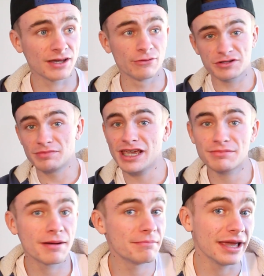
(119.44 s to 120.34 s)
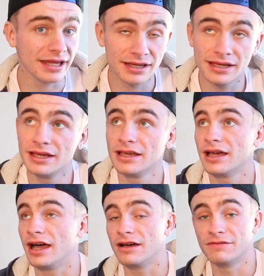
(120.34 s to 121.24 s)
it was me and my mate,
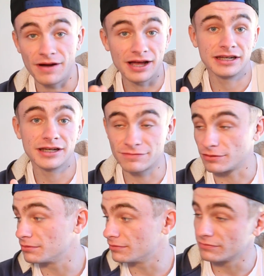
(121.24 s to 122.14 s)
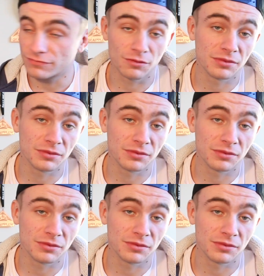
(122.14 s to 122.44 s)
Vanya from